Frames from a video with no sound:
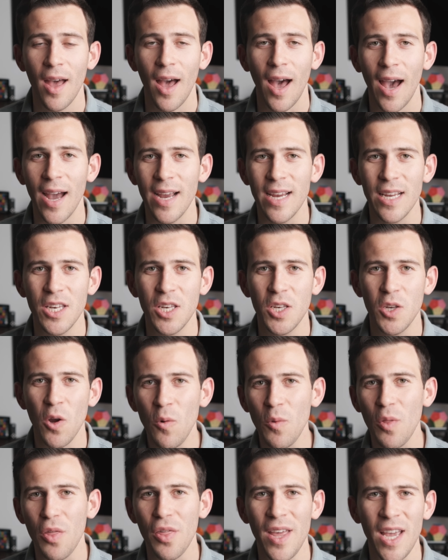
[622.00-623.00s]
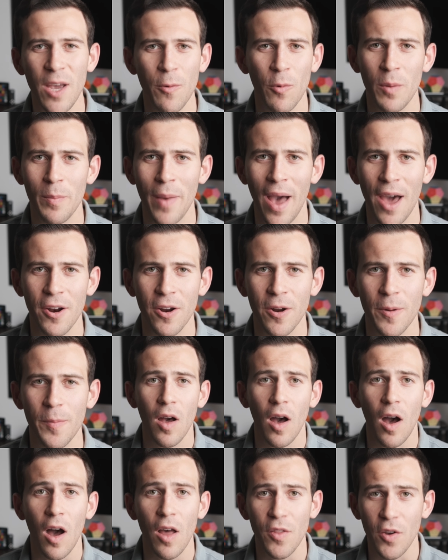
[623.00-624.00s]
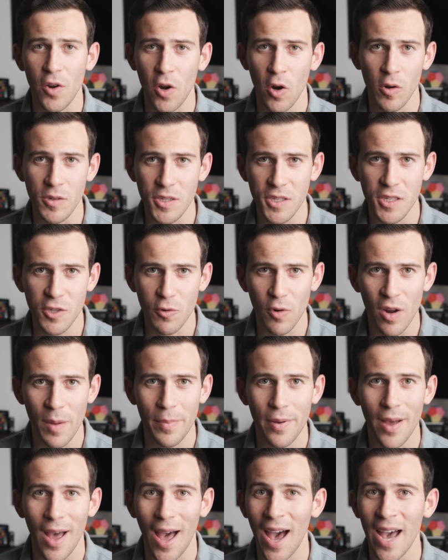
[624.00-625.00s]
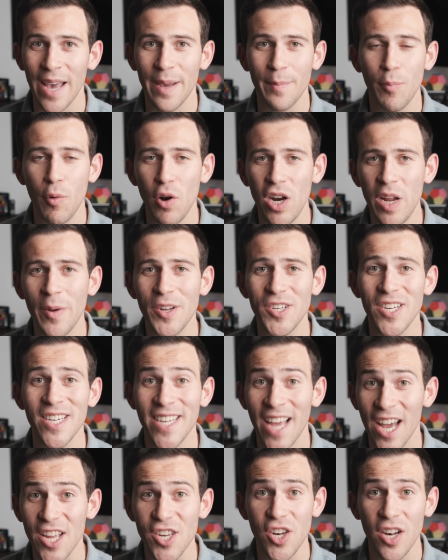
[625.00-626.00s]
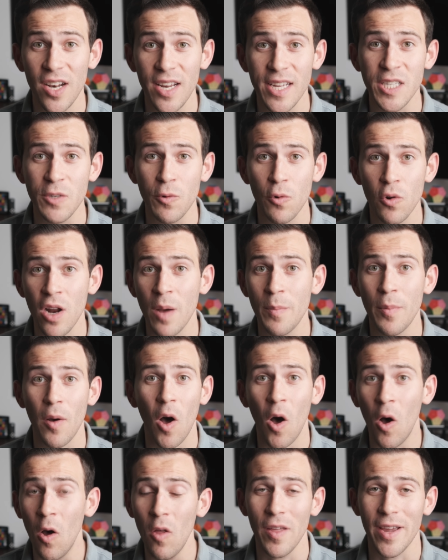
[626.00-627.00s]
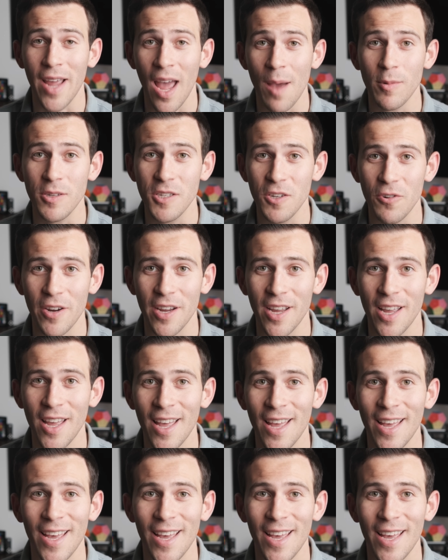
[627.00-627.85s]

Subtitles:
I don't think it would matter. On the cursed strip, I pretty much intentionally screwed up all the chemistry.